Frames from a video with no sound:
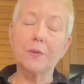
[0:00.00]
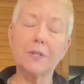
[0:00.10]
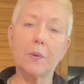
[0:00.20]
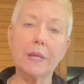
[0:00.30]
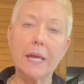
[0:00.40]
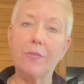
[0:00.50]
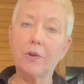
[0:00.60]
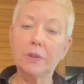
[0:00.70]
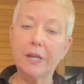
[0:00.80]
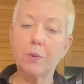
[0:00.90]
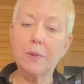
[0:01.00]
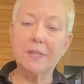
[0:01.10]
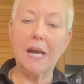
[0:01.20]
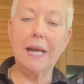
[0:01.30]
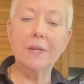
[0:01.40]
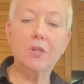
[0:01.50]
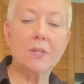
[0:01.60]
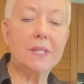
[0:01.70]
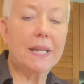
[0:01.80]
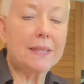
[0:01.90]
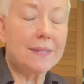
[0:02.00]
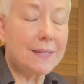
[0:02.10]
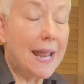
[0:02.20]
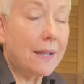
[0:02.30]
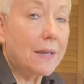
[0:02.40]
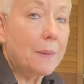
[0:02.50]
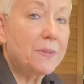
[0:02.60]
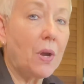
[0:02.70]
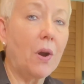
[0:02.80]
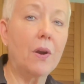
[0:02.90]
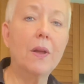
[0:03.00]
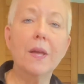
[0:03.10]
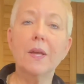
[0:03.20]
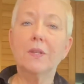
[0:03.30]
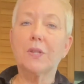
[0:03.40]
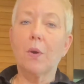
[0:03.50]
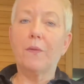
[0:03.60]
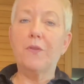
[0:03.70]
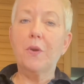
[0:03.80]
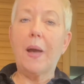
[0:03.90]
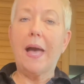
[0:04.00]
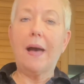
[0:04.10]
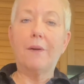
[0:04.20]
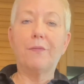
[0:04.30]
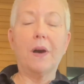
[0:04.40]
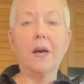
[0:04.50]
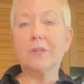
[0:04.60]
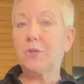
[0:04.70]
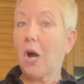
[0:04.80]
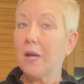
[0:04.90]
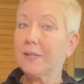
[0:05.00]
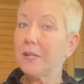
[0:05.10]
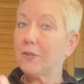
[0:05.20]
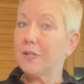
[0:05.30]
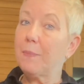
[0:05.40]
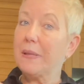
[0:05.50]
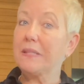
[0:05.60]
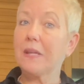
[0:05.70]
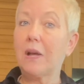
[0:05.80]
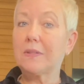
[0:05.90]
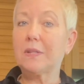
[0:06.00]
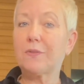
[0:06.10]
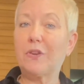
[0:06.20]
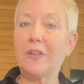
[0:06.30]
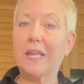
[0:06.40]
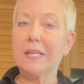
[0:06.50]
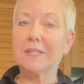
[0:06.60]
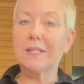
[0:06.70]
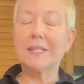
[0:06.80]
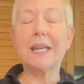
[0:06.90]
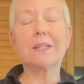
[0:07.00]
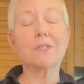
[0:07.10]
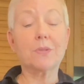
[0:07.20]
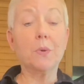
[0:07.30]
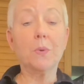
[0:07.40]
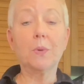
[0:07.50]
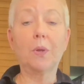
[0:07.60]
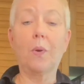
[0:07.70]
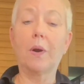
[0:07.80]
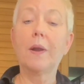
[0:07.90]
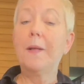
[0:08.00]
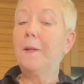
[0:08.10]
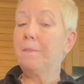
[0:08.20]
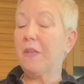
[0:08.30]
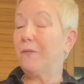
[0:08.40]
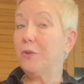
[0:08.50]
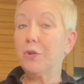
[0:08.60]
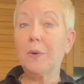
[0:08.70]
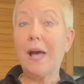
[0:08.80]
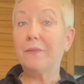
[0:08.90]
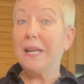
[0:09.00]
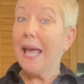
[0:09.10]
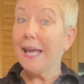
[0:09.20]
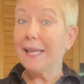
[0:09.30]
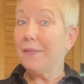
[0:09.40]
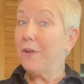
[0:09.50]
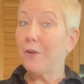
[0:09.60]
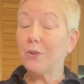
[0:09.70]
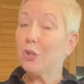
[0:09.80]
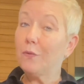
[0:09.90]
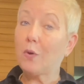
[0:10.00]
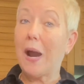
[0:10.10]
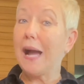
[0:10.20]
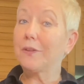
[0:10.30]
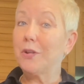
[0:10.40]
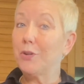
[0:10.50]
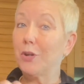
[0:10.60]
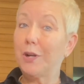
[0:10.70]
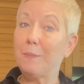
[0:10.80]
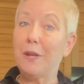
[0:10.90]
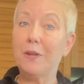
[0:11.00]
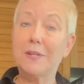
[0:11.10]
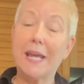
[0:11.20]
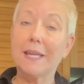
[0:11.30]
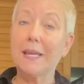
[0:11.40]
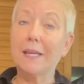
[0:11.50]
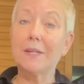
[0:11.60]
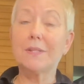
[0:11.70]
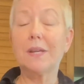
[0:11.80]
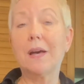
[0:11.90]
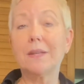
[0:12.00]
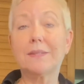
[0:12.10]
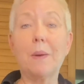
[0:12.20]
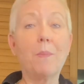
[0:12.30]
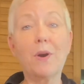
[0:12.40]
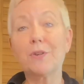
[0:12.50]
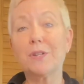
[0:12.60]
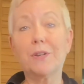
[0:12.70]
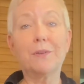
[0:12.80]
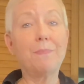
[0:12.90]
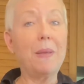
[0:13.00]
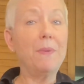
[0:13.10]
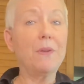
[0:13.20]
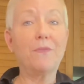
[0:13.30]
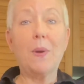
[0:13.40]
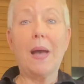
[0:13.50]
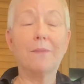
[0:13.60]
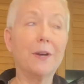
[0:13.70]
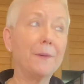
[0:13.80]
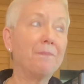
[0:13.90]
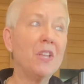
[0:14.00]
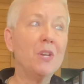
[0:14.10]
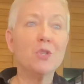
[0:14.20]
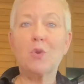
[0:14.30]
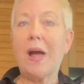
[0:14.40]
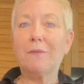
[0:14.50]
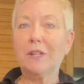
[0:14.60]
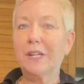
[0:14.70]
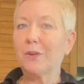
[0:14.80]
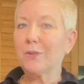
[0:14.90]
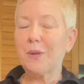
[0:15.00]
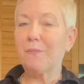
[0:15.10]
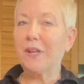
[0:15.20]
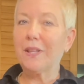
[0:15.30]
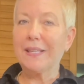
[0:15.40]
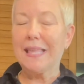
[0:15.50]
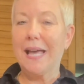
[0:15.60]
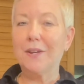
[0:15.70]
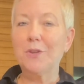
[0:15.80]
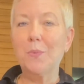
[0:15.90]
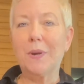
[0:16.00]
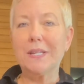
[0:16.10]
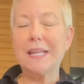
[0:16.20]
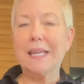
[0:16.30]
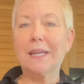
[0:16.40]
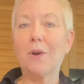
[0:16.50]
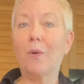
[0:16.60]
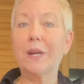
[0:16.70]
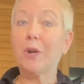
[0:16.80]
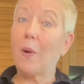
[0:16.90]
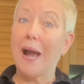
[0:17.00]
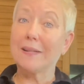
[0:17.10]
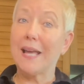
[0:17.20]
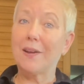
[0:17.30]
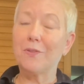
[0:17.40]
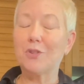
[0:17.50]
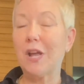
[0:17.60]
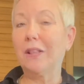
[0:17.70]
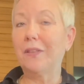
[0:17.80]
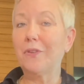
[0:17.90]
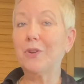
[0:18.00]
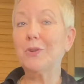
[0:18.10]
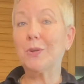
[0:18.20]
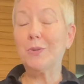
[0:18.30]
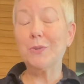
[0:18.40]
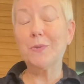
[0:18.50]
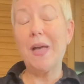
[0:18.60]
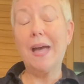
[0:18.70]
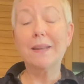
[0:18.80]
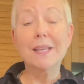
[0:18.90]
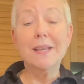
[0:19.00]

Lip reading: So again, they're liquid tight, just like the snack cups are. So if you have sauces, dipping sauces for the kids to take to school, or if you do have an egg in there that you've cracked and you're going to be taking it somewhere to, maybe if you have a traveling or something like that and you want to take it already cracked out of the shell in there, you can do that.